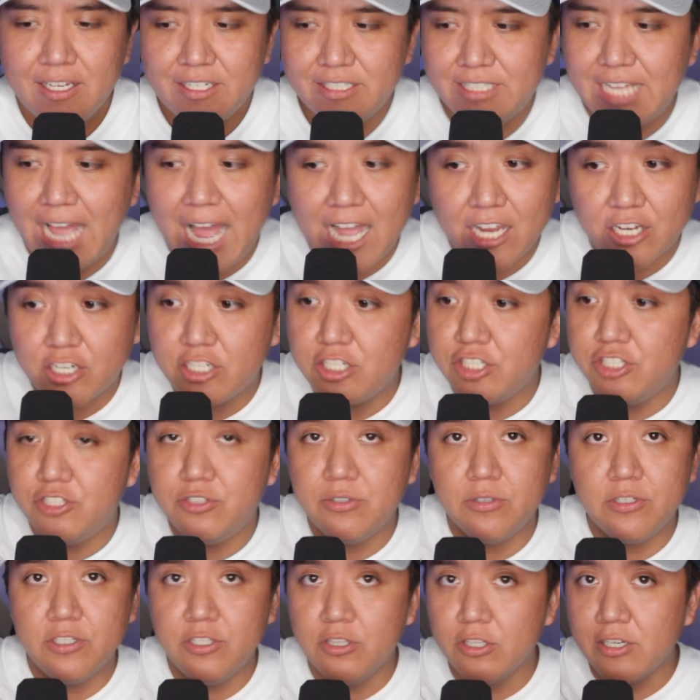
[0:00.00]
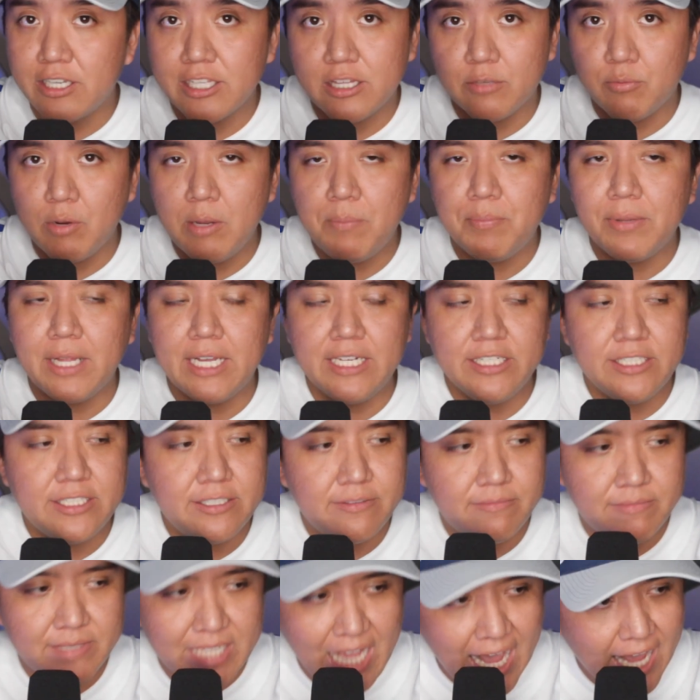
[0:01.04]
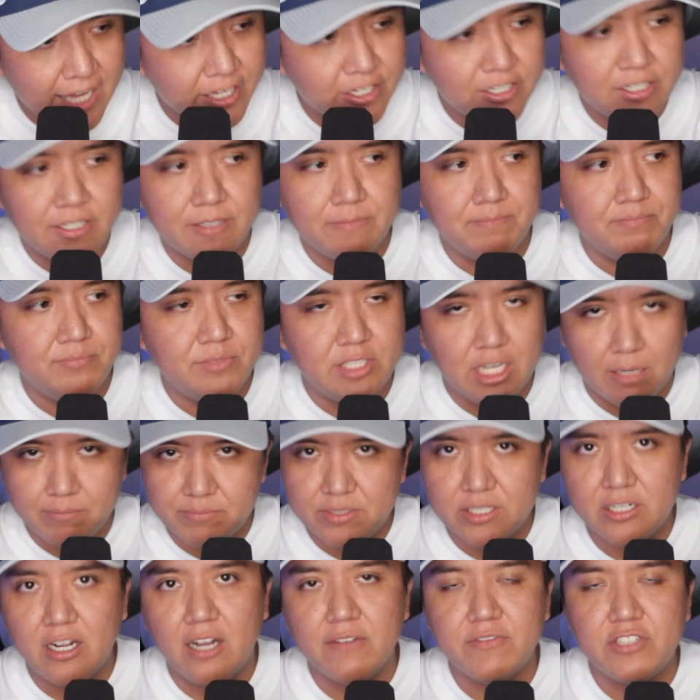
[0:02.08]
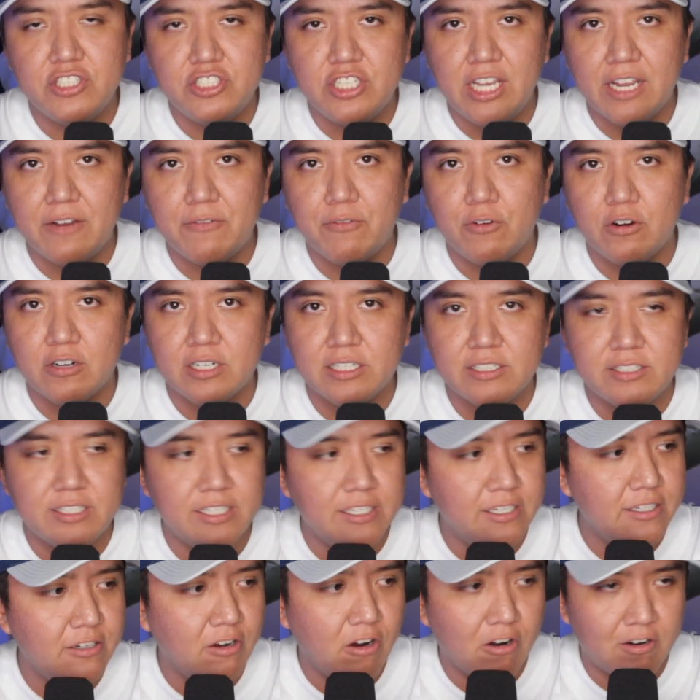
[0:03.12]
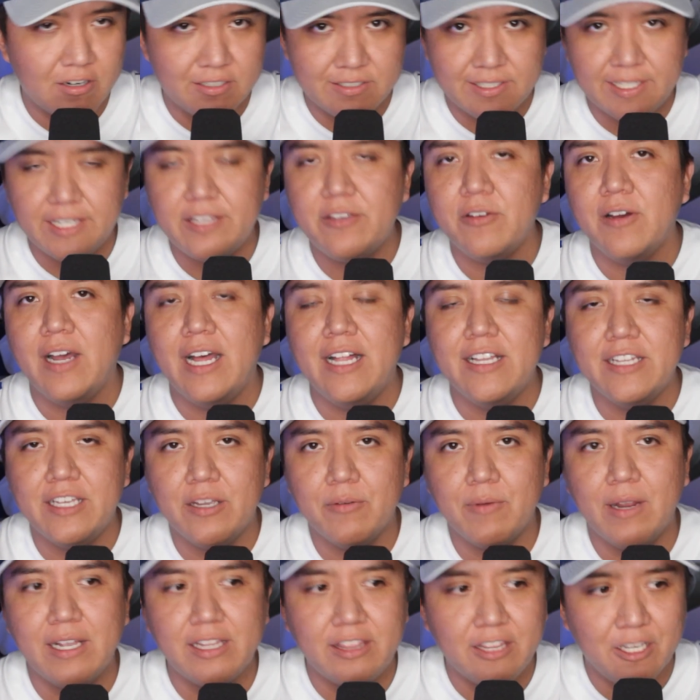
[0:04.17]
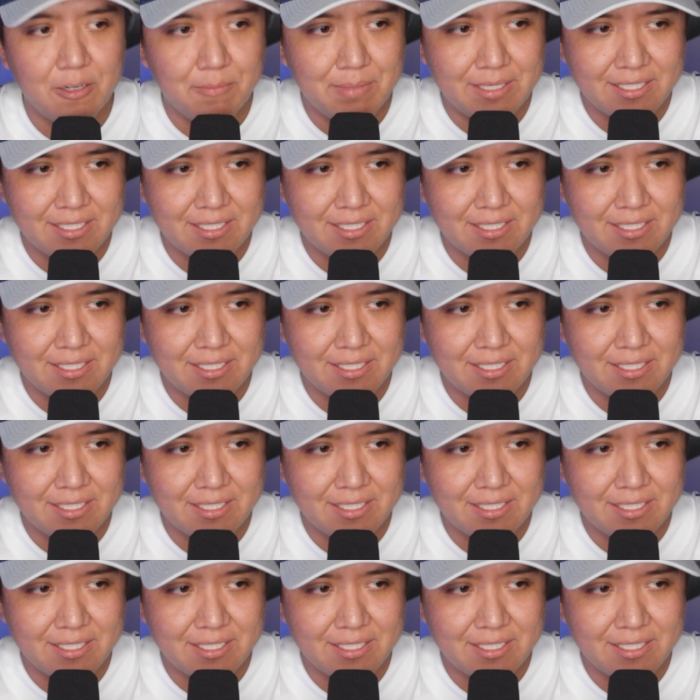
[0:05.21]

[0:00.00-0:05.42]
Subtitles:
Dak could have, you look at the replay, Dak could have dumped it off to Jake Ferguson or Ezekiel Elliott right there,